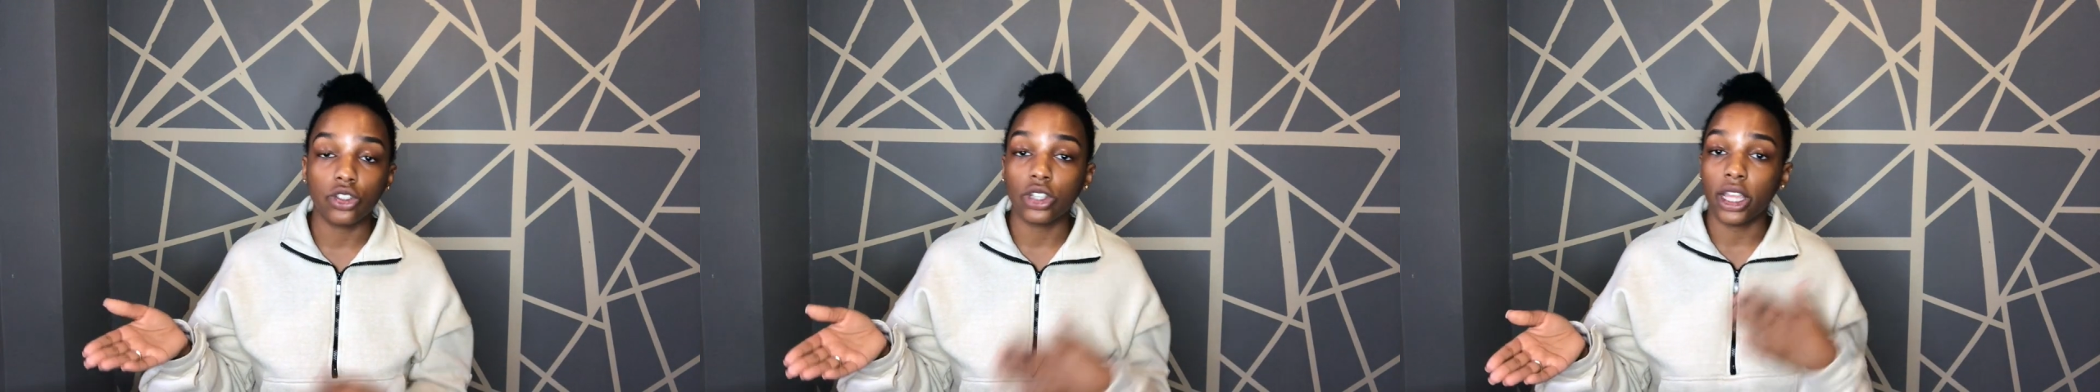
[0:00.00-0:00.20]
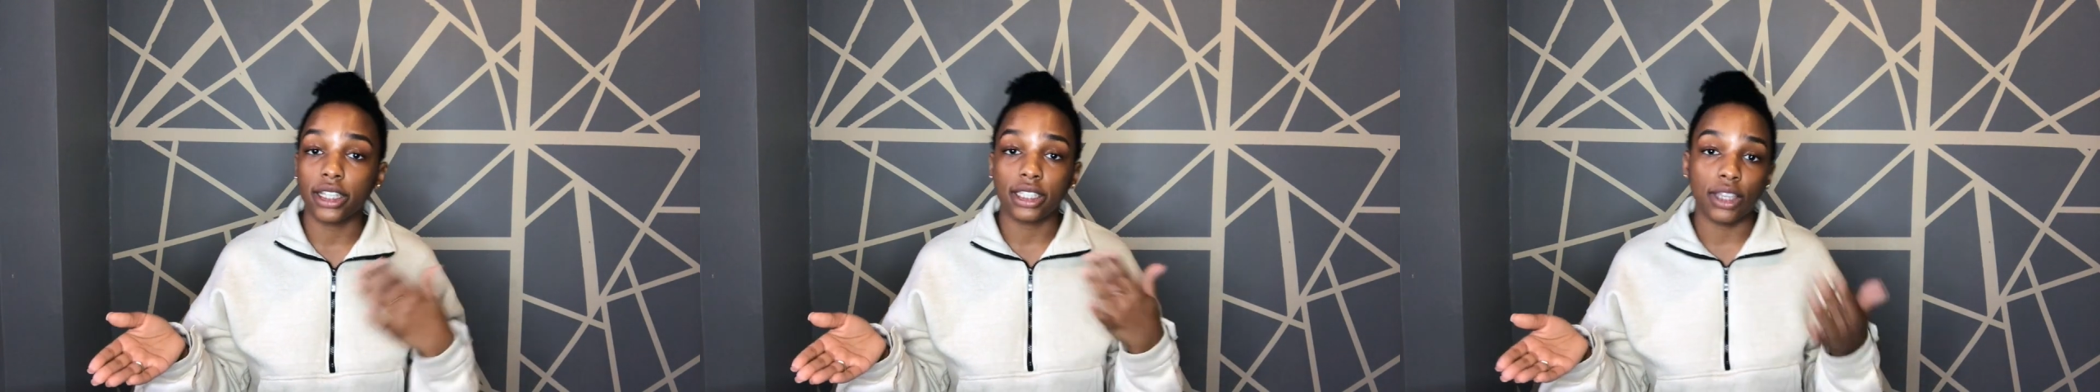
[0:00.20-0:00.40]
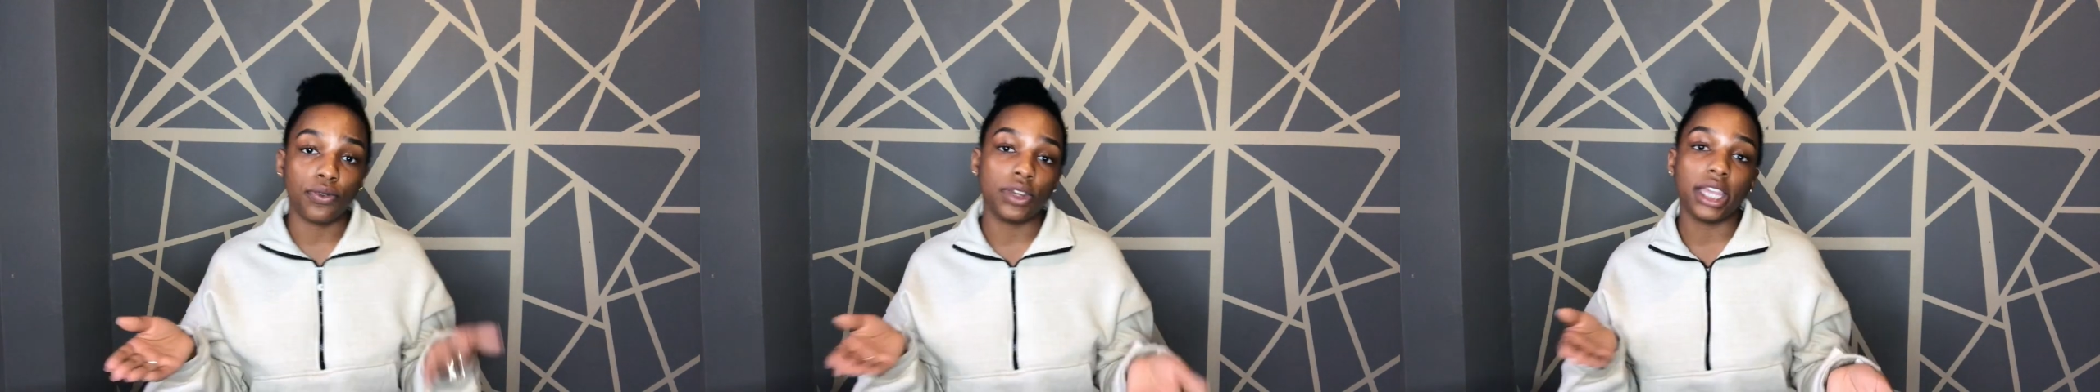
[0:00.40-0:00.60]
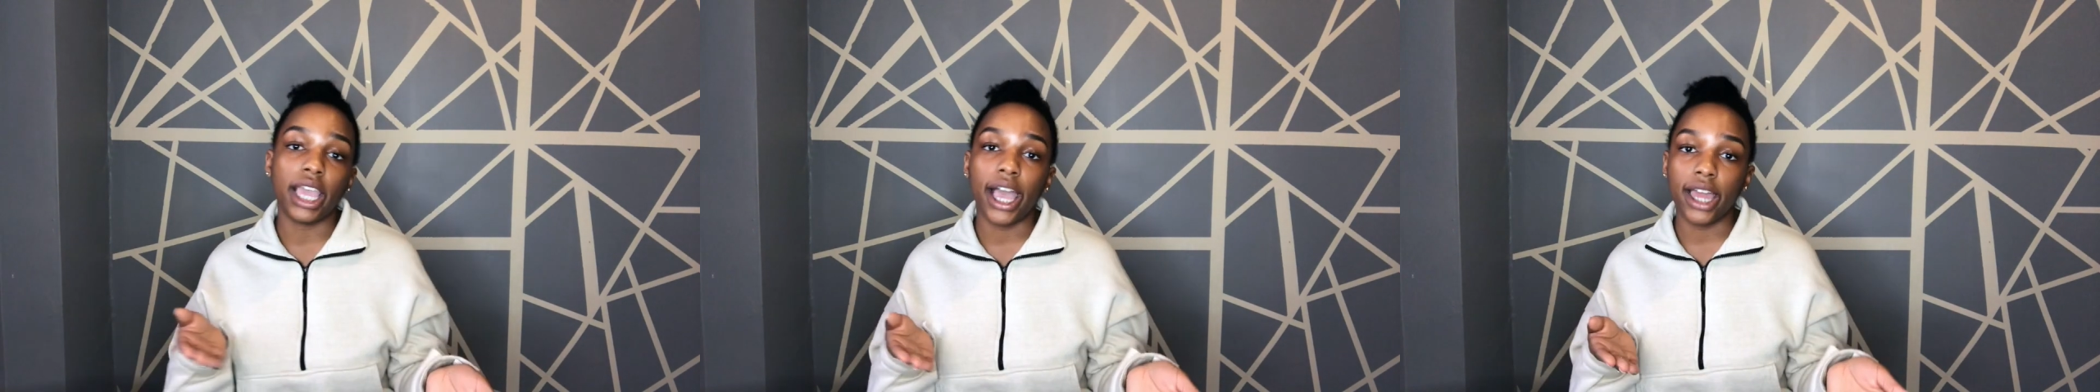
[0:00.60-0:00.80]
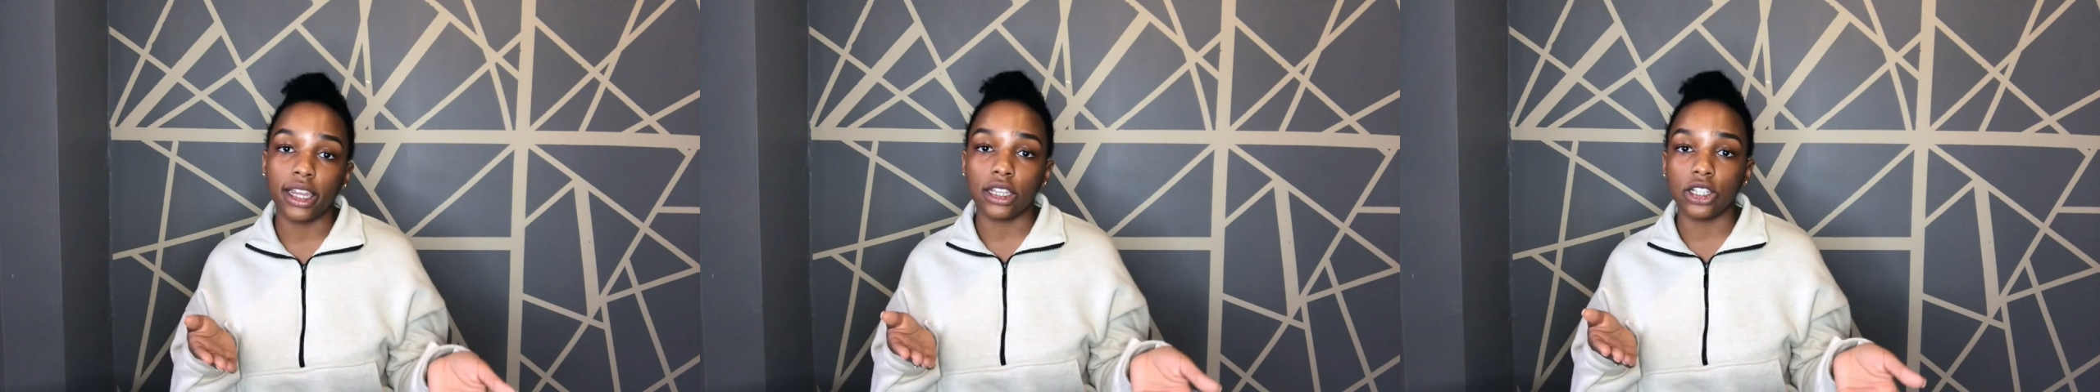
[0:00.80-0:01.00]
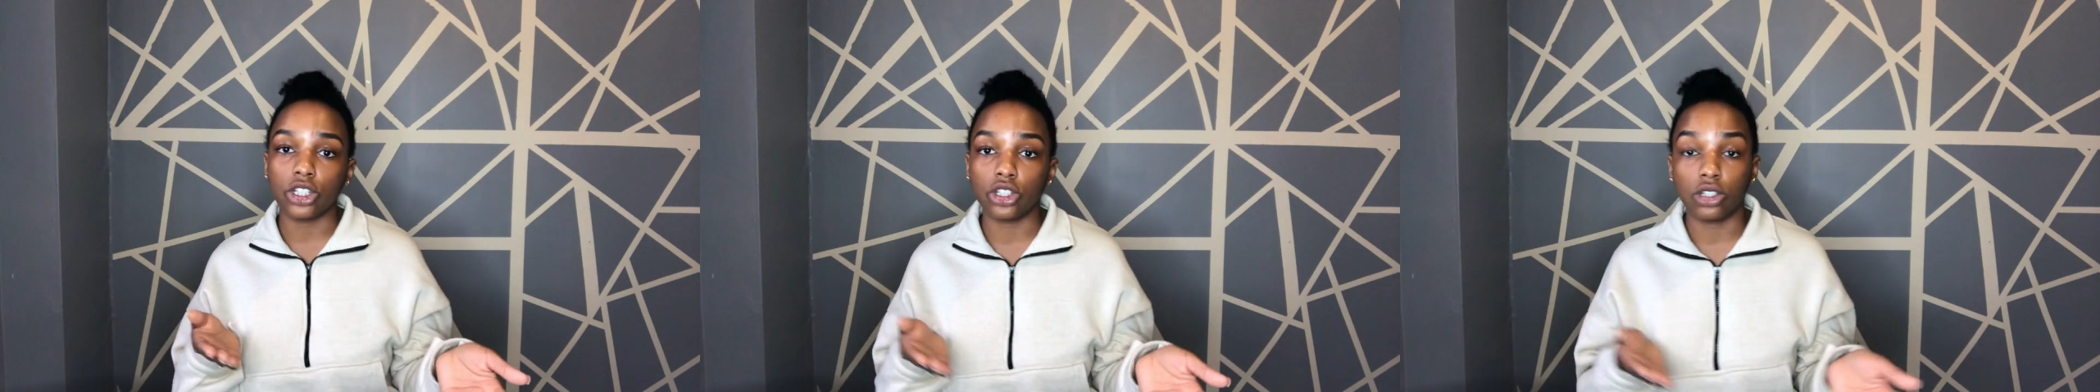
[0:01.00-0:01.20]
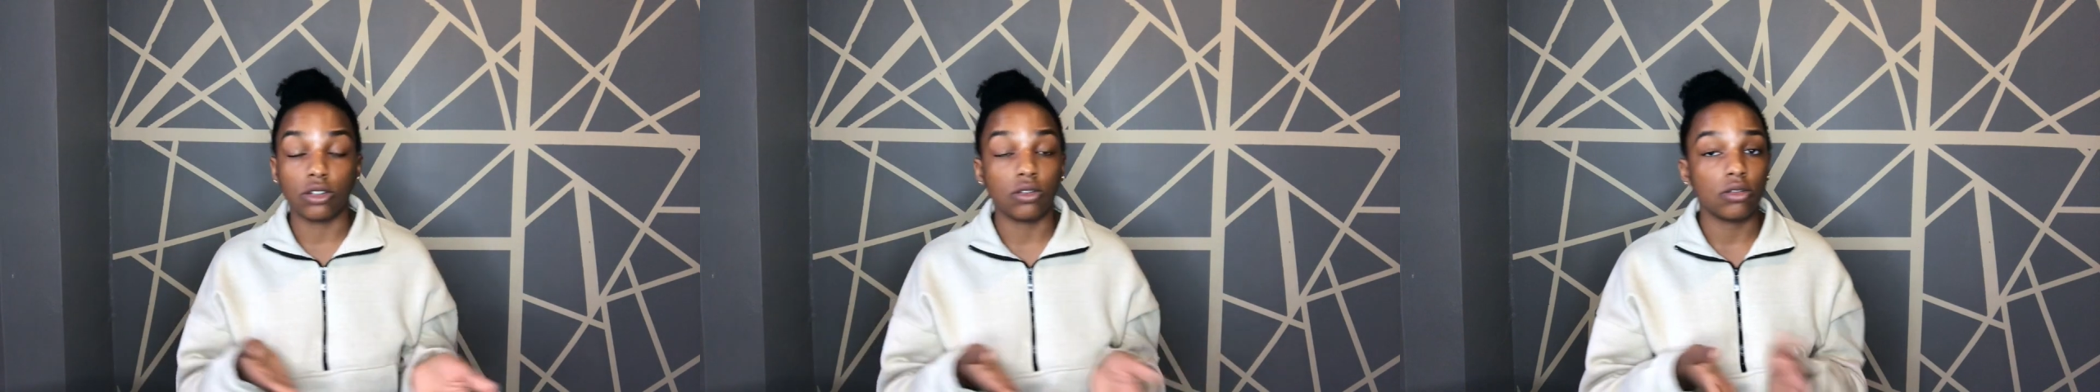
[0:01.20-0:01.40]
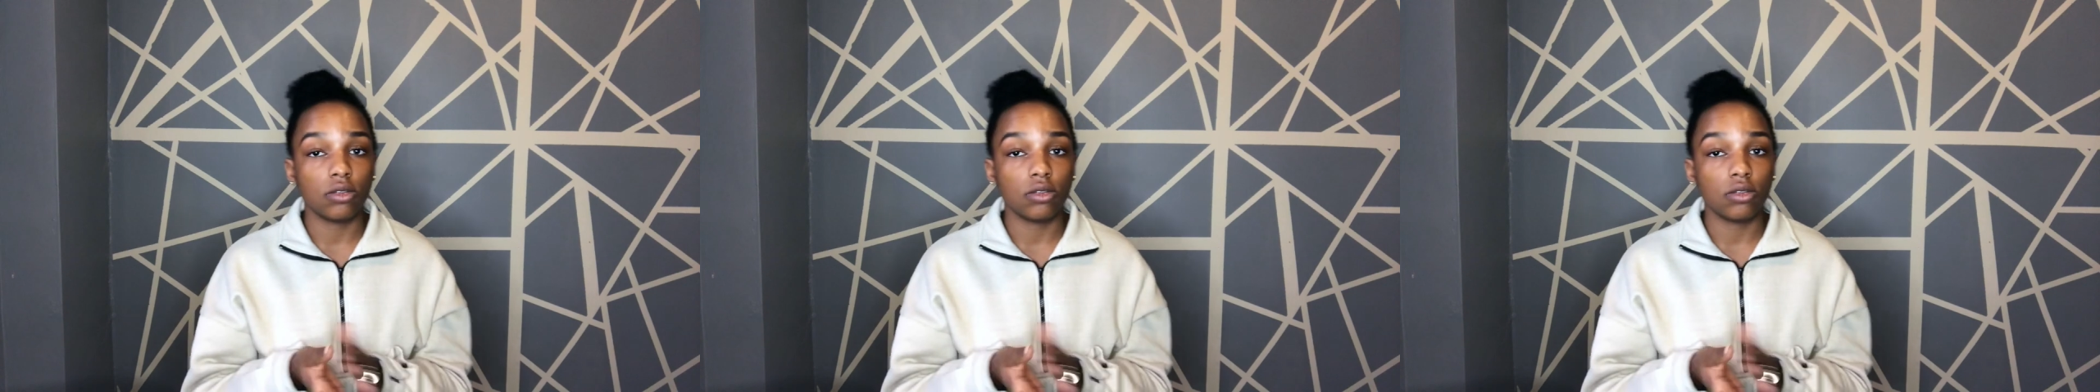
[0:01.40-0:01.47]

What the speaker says: So like Tiffany Haddish